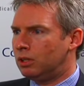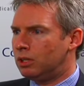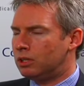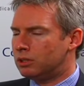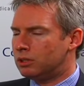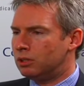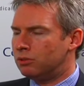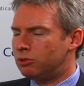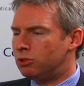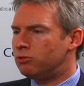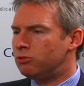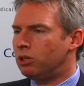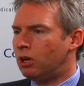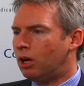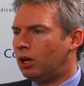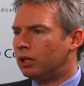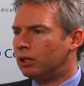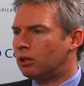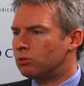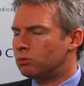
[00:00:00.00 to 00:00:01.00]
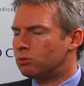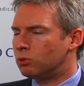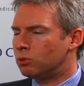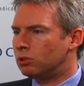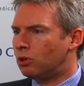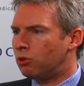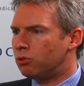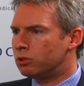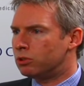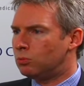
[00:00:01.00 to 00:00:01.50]
is that if you're diagnosed
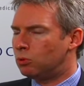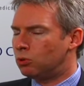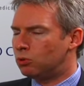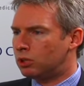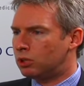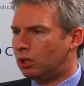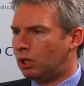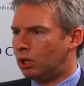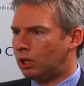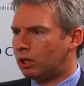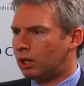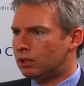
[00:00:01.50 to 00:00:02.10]
with non-small cell lung